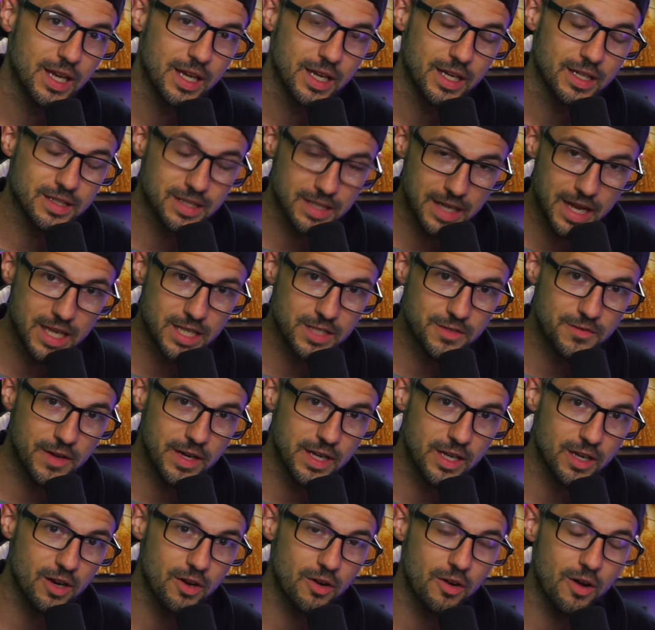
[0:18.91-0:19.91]
In today's
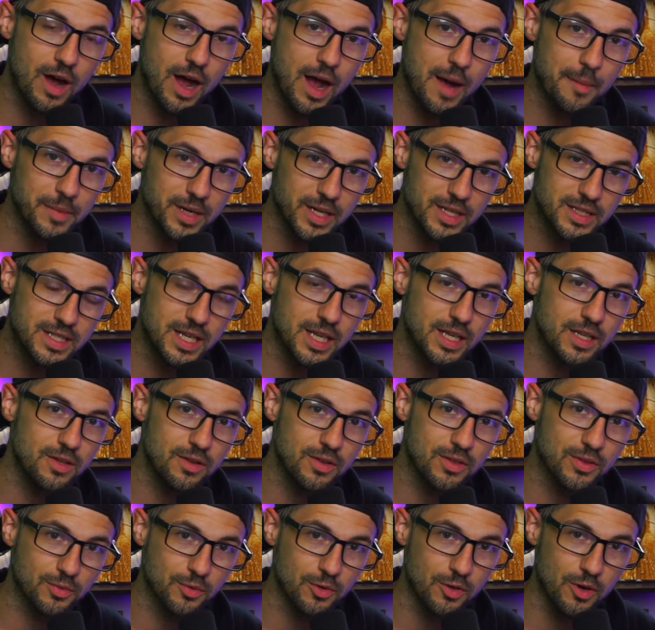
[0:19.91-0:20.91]
video, I'm going to take
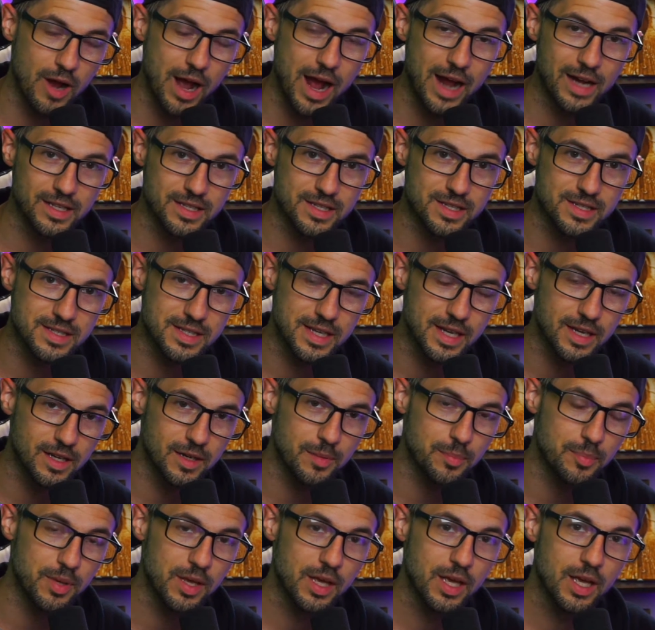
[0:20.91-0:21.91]
you through how to set
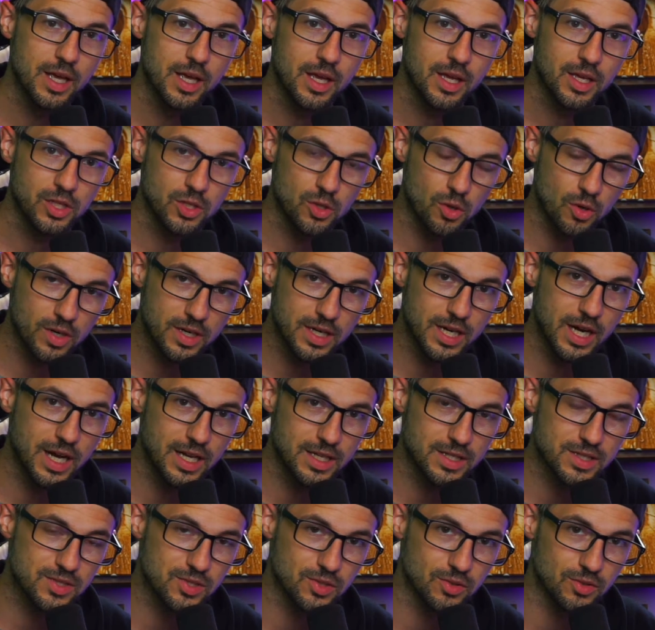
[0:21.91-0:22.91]
up your
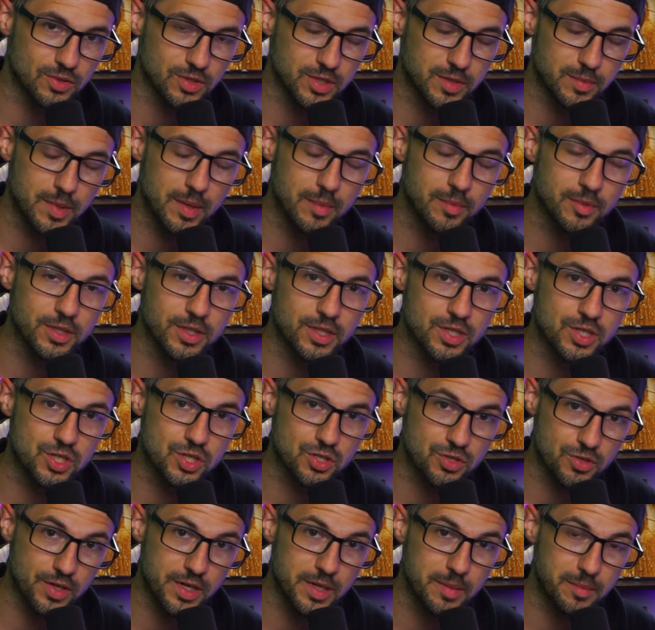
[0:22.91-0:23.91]
console to be able to
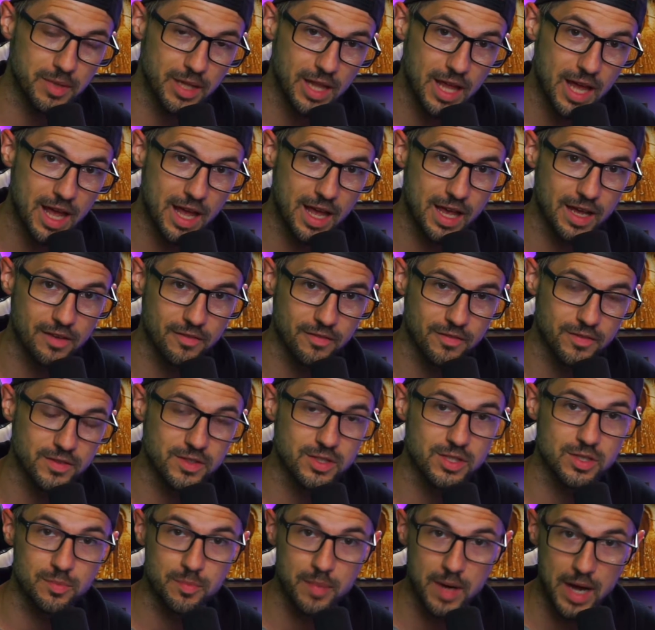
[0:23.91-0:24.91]
stream live
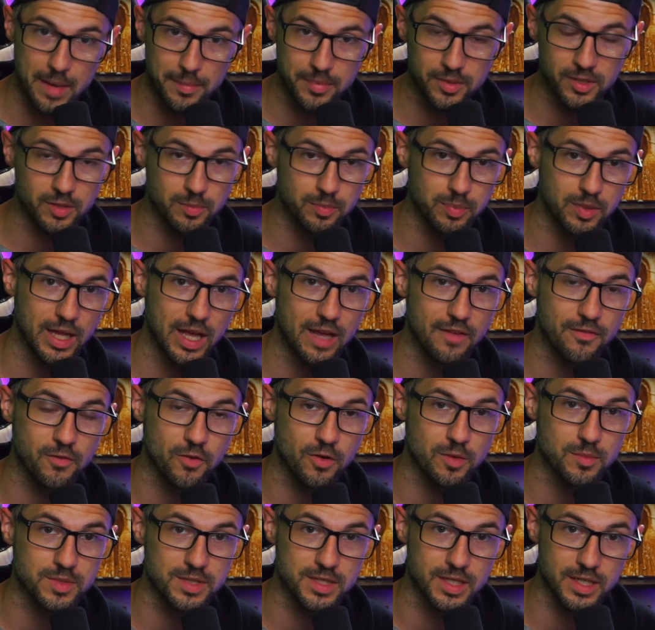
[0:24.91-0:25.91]
to popular
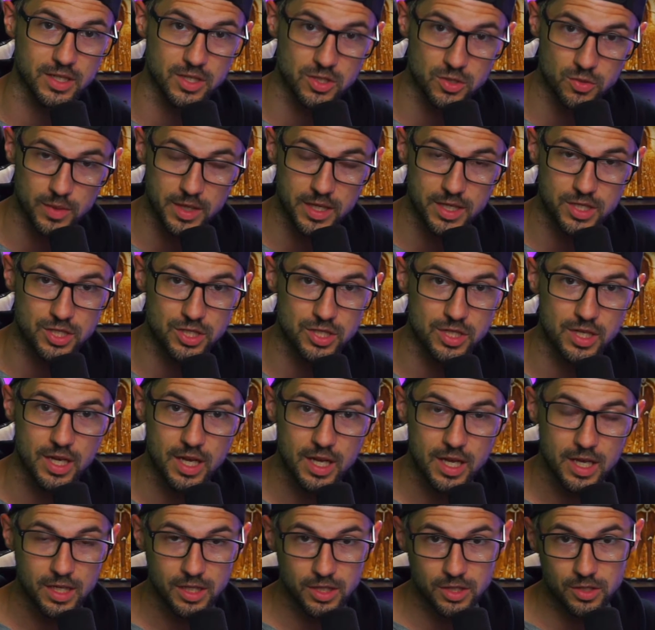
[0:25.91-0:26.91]
platforms like Twitch,
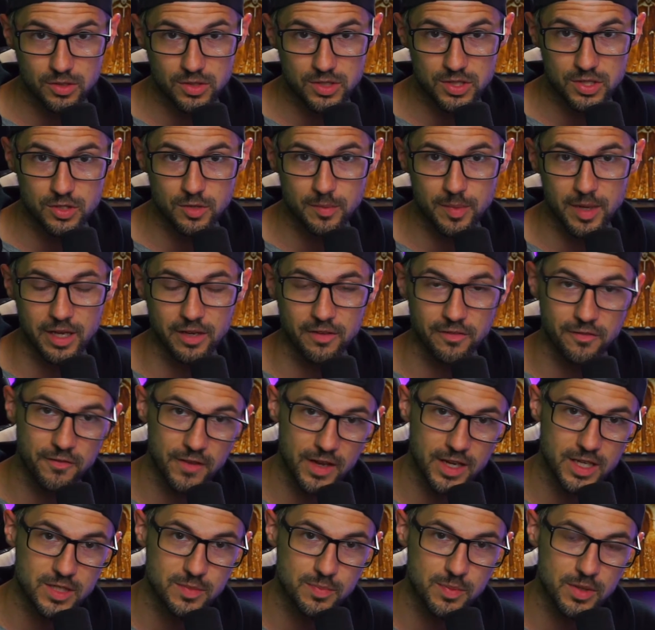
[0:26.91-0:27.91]
YouTube, and
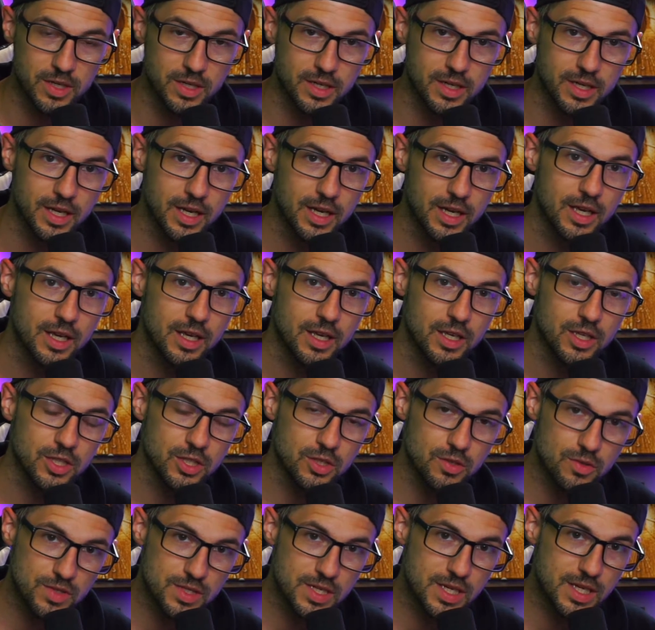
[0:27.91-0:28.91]
Facebook
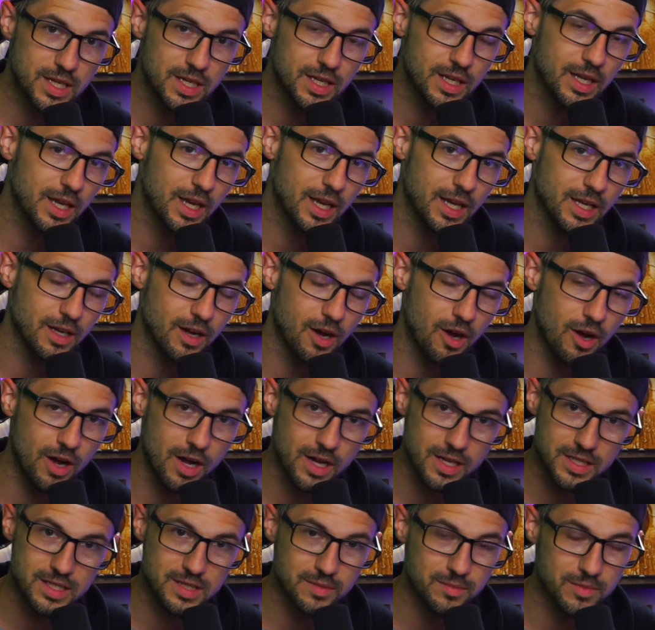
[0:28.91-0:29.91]
using an
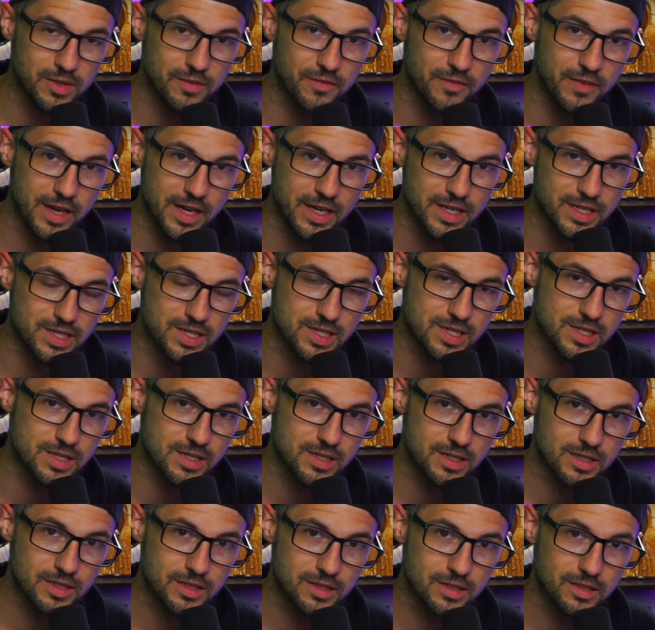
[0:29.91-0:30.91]
awesome device
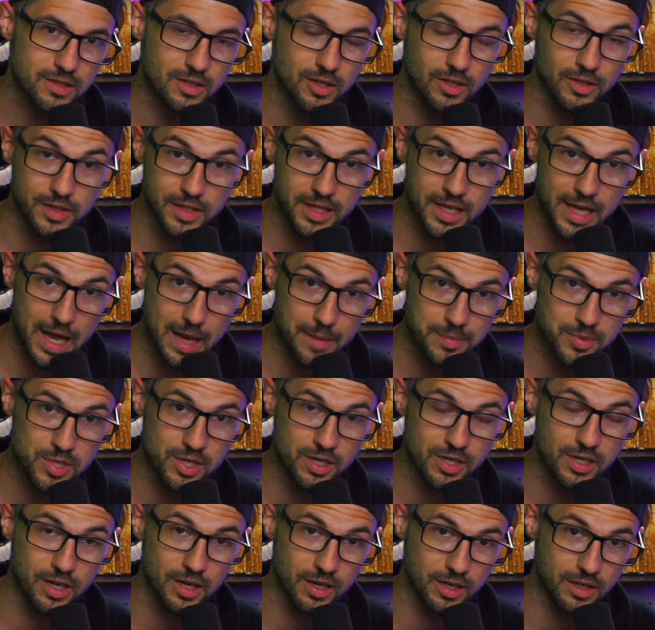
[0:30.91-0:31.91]
called a
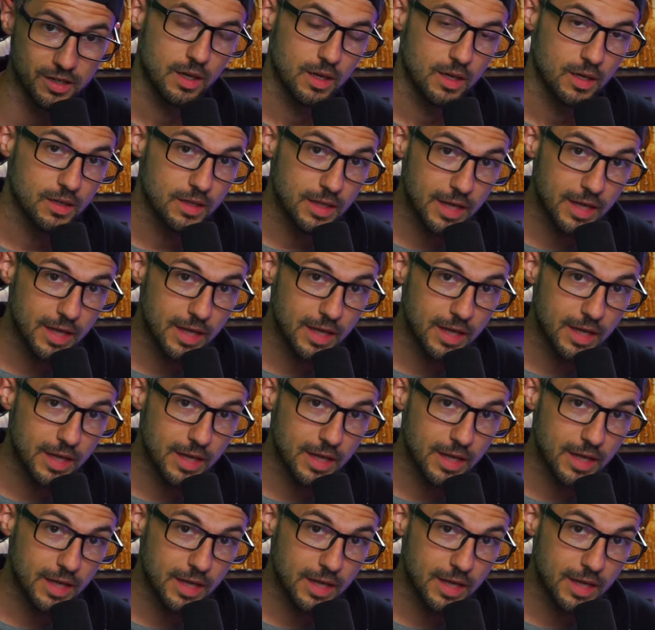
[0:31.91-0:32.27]
capture card.